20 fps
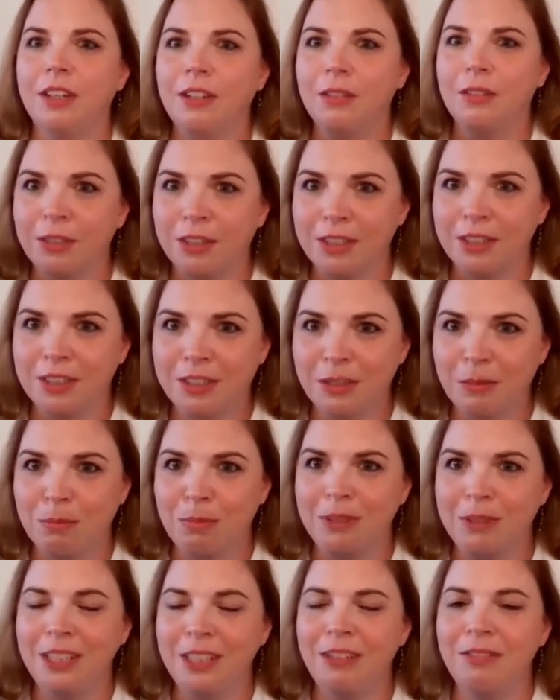for us to
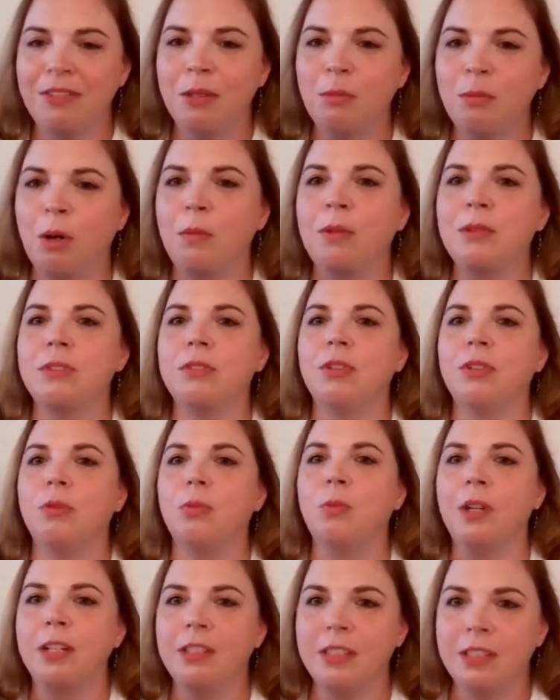believe them, almost to
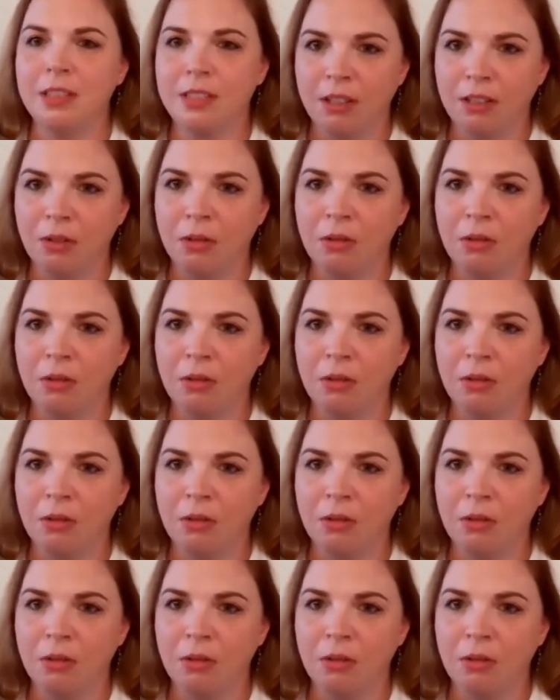witness our